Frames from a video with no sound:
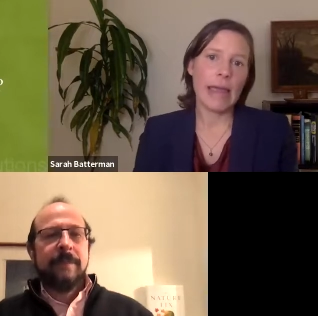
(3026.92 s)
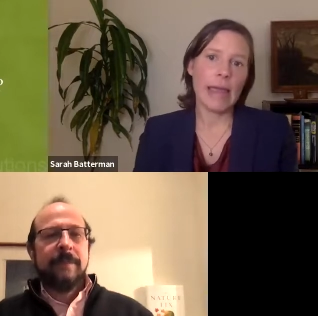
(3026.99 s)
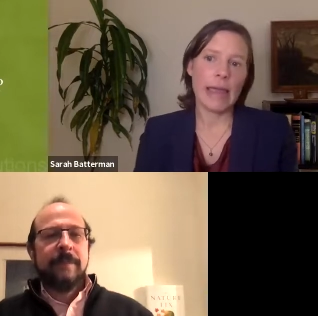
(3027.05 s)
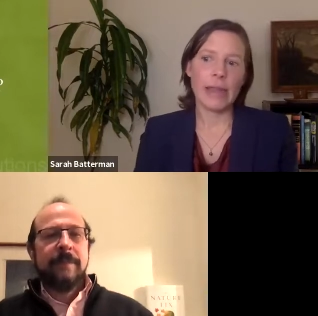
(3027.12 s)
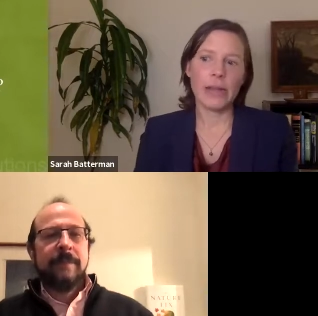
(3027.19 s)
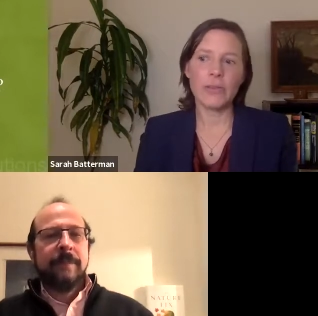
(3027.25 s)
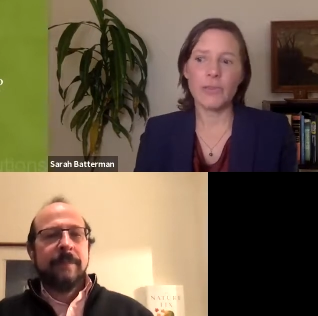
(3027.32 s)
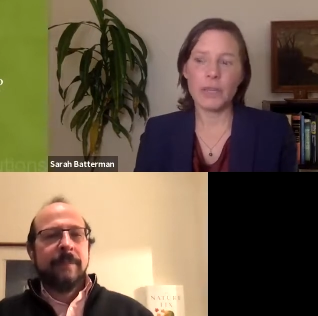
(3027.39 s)

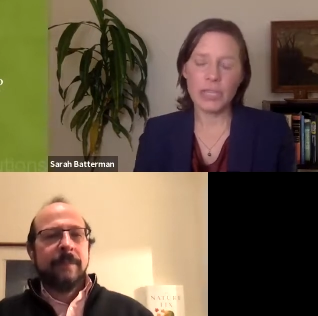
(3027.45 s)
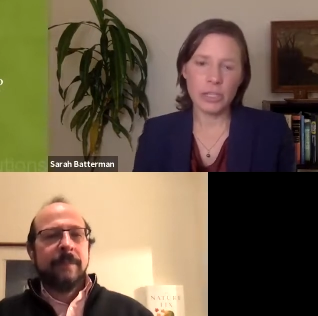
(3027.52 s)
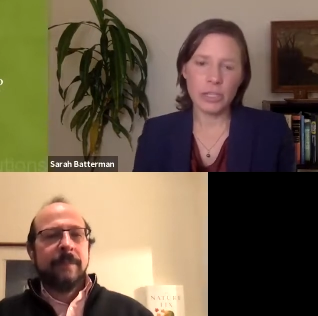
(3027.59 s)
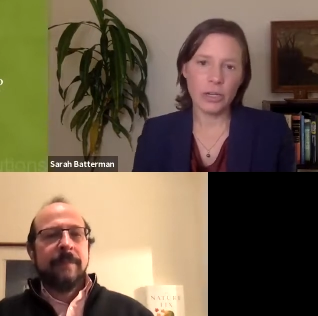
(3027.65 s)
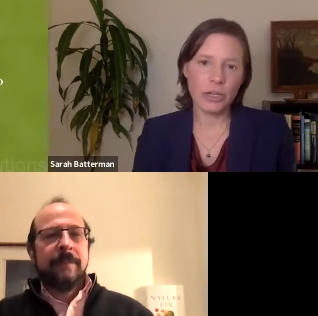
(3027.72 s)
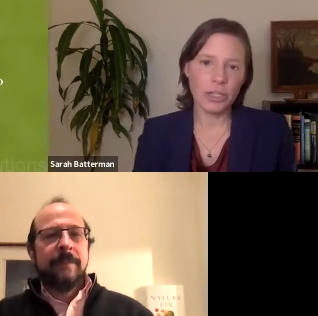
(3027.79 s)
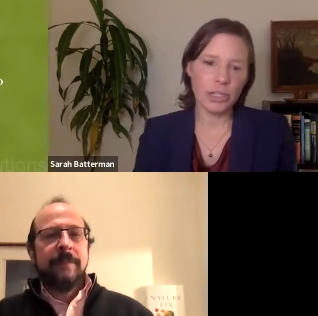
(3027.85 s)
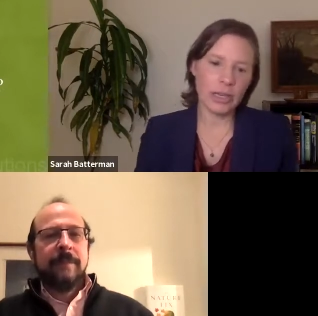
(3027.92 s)
Speaker 1: and
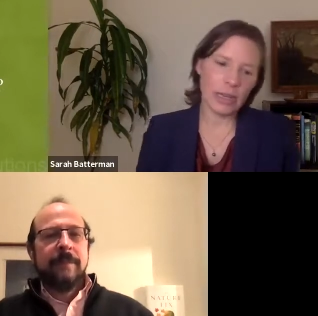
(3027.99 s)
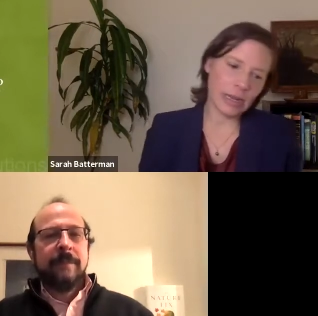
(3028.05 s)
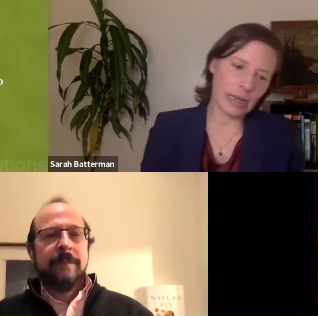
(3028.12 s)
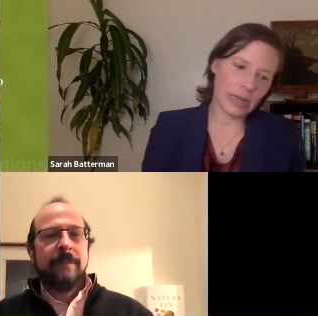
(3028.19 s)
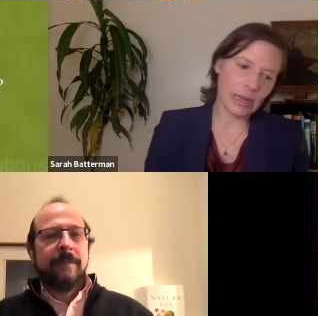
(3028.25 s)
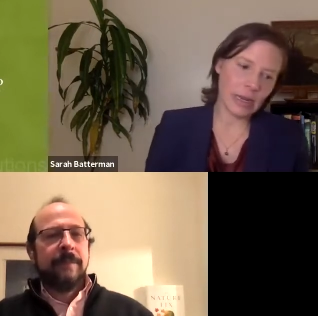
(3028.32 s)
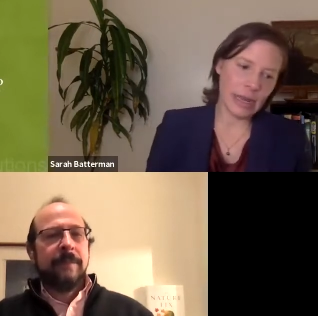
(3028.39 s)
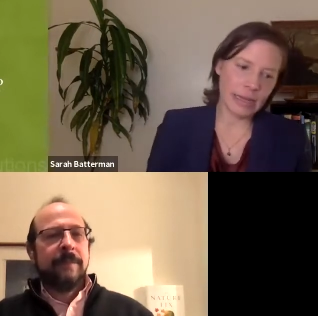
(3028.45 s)
research
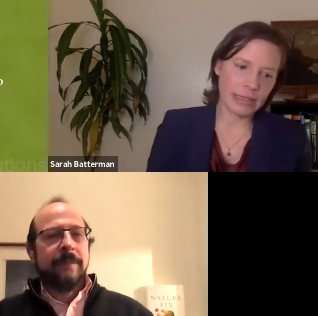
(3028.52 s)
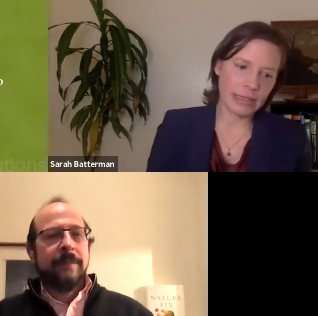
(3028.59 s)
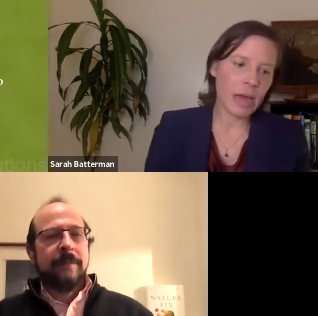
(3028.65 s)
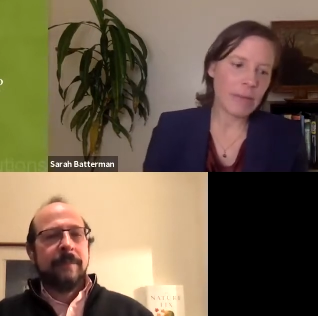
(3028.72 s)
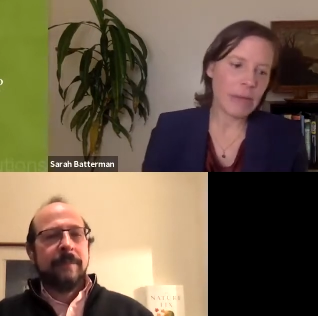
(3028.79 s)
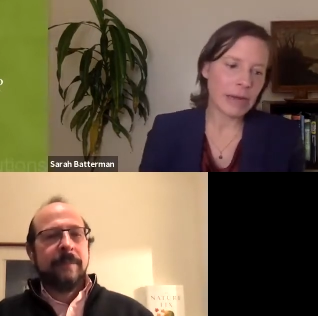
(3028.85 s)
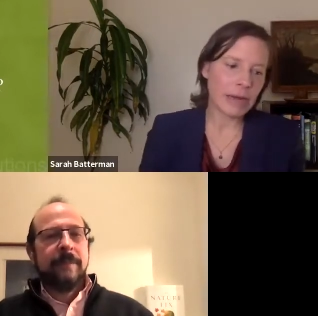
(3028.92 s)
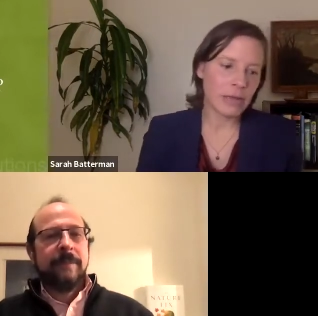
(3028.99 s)
that has
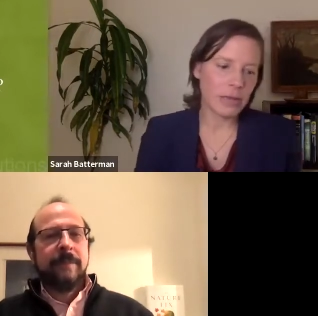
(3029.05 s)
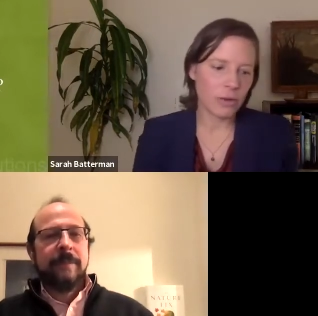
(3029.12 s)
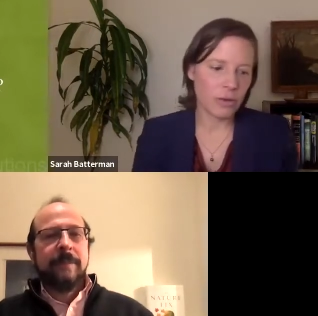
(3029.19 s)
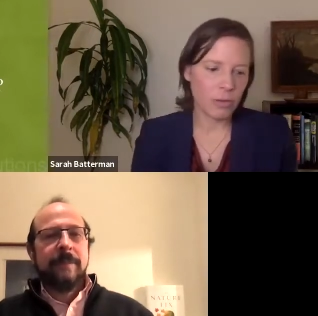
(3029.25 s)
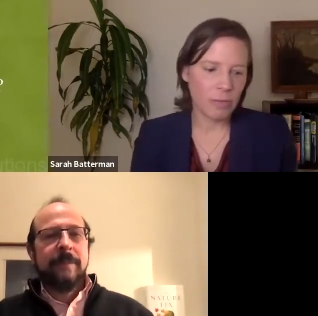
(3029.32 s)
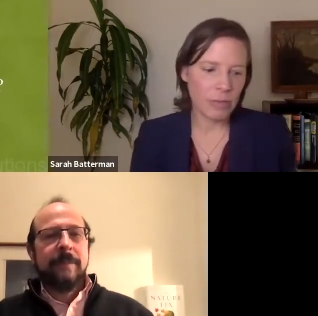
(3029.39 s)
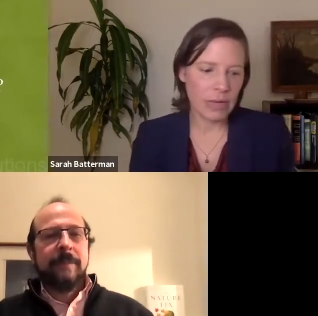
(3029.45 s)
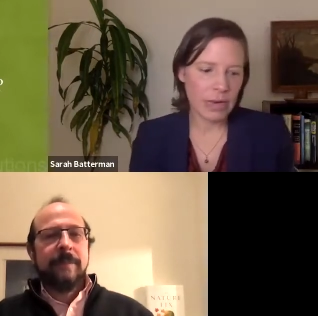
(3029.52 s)
come out of
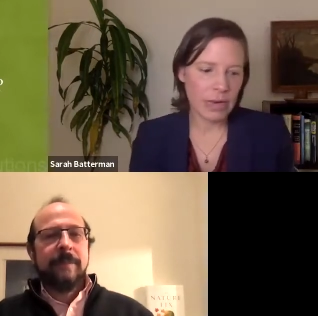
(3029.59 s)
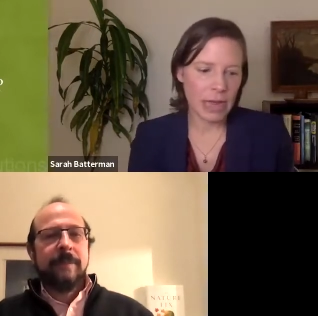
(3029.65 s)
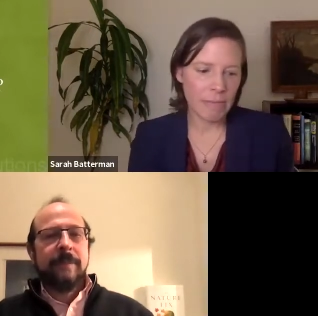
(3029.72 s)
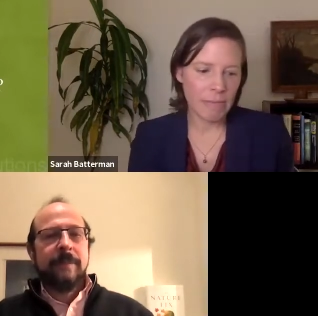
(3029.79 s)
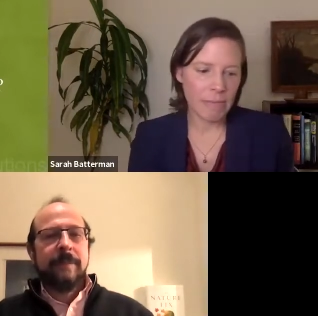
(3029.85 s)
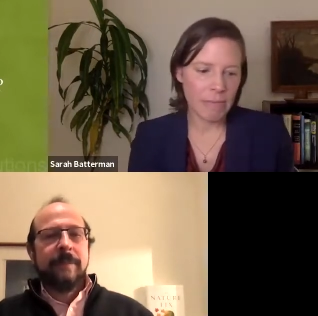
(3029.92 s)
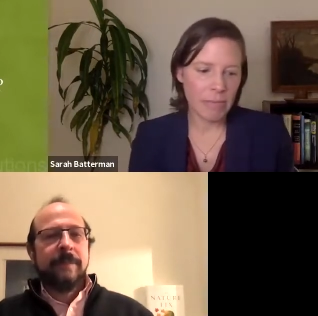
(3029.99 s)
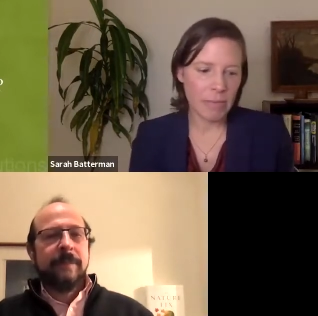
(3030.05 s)
the group that
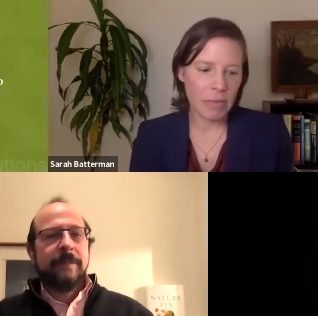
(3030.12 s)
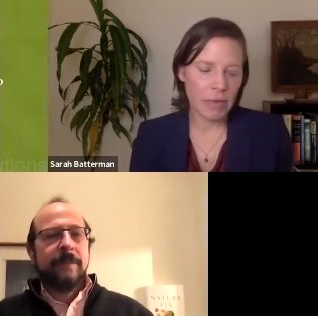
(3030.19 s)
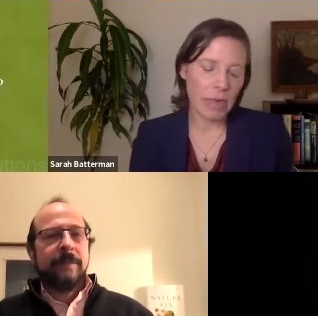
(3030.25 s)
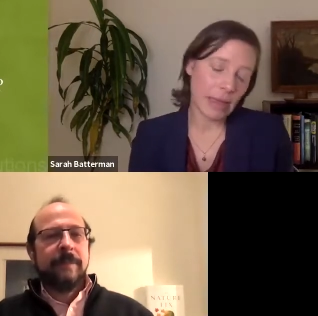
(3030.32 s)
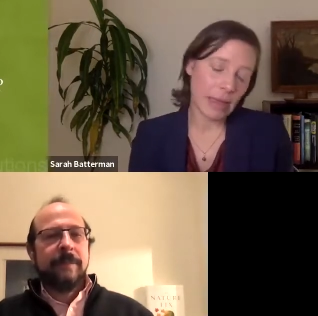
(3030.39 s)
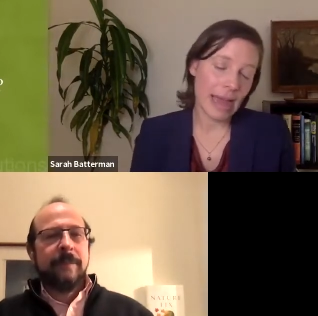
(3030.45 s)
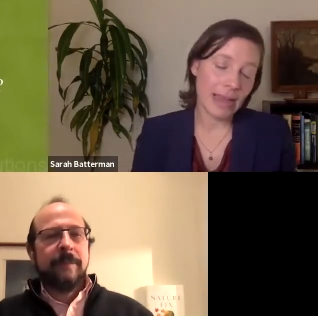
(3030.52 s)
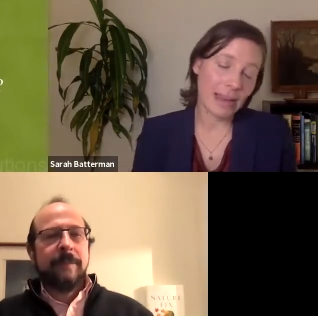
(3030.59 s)
I'm
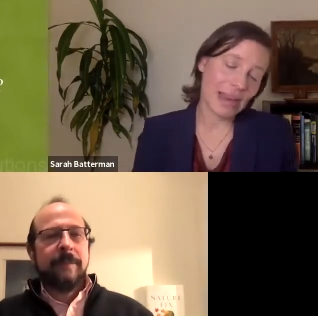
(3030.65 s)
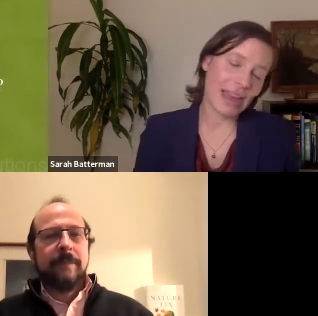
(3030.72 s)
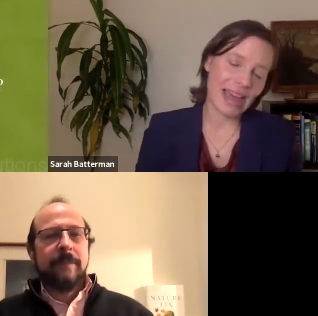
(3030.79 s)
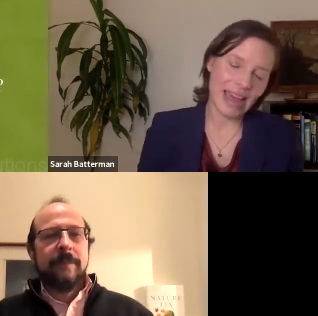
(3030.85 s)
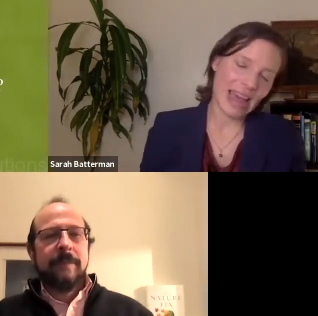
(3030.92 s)
I